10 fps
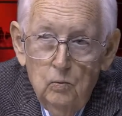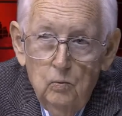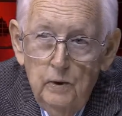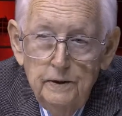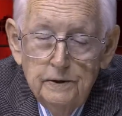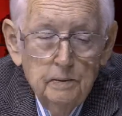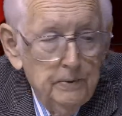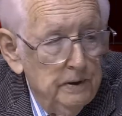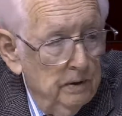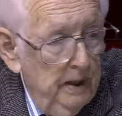We
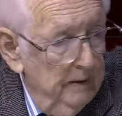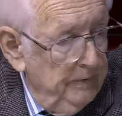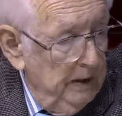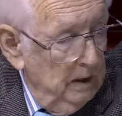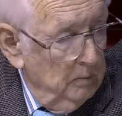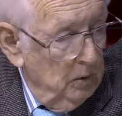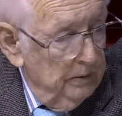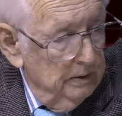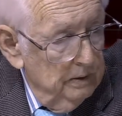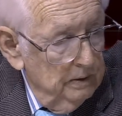simply don't have that anymore.
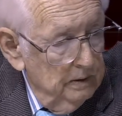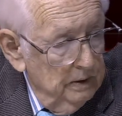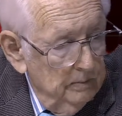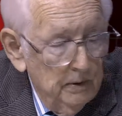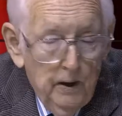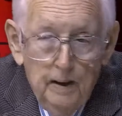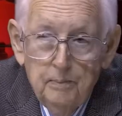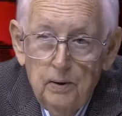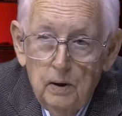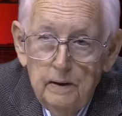The, the
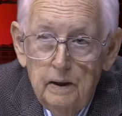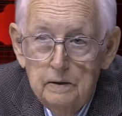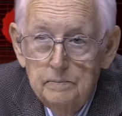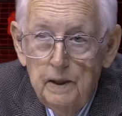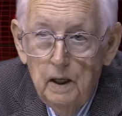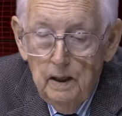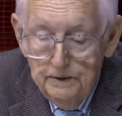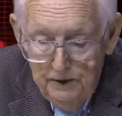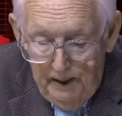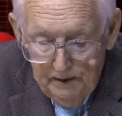Democrat Party has been
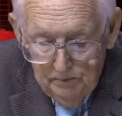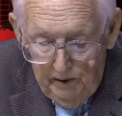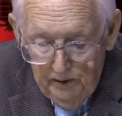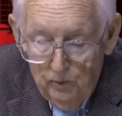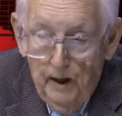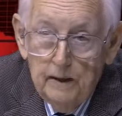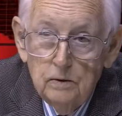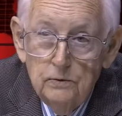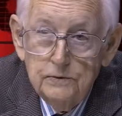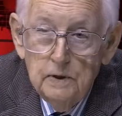hijacked by the
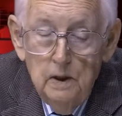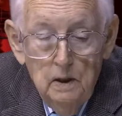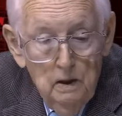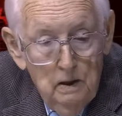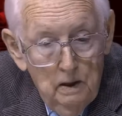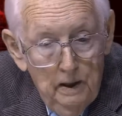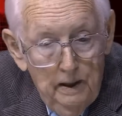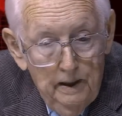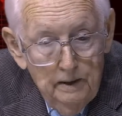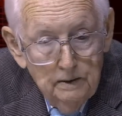radicals.
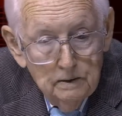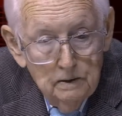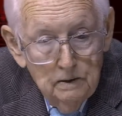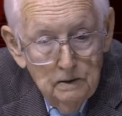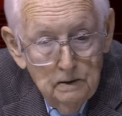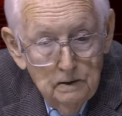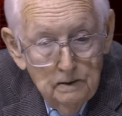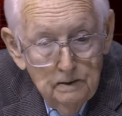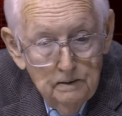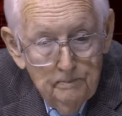And
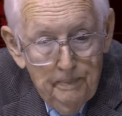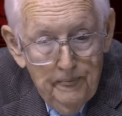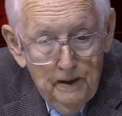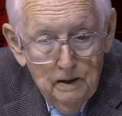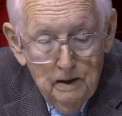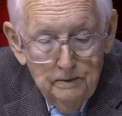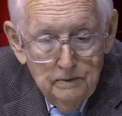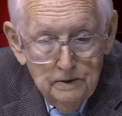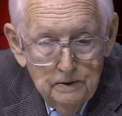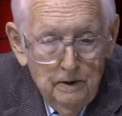
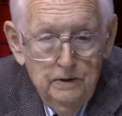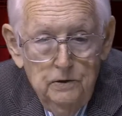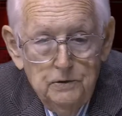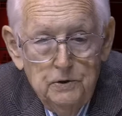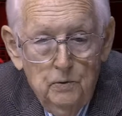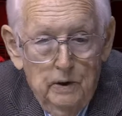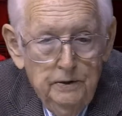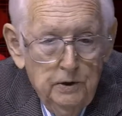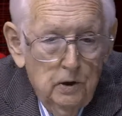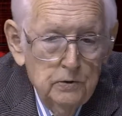I, I used to on
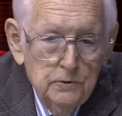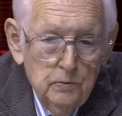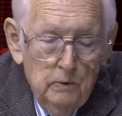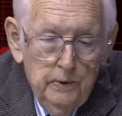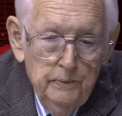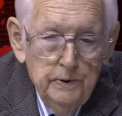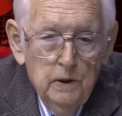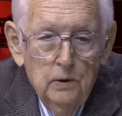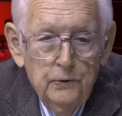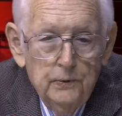shows when we would
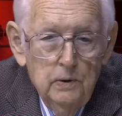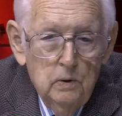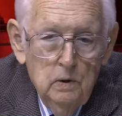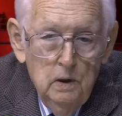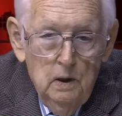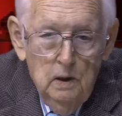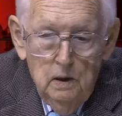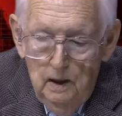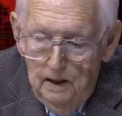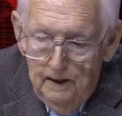go through
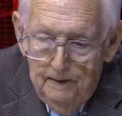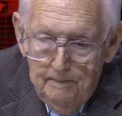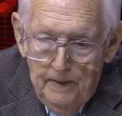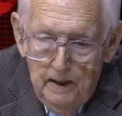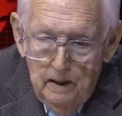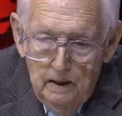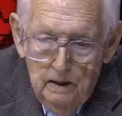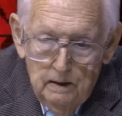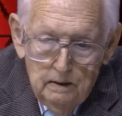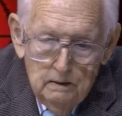uh,
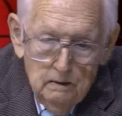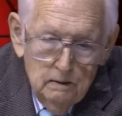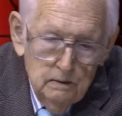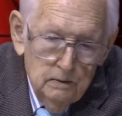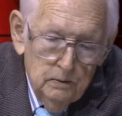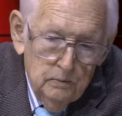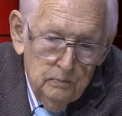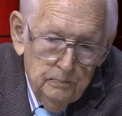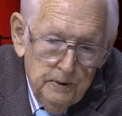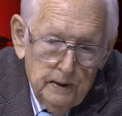and uh,
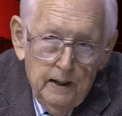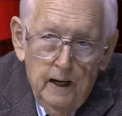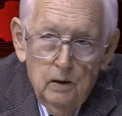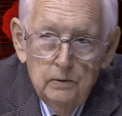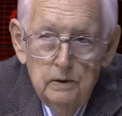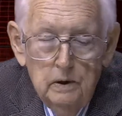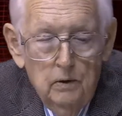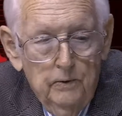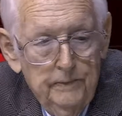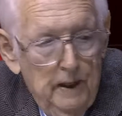pick out, you
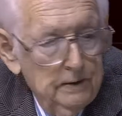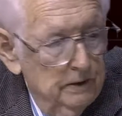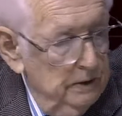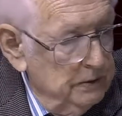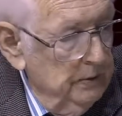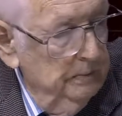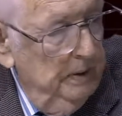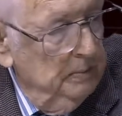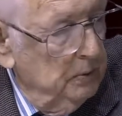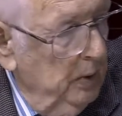know, we've got these three
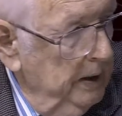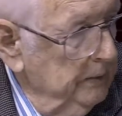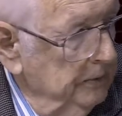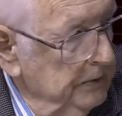people running for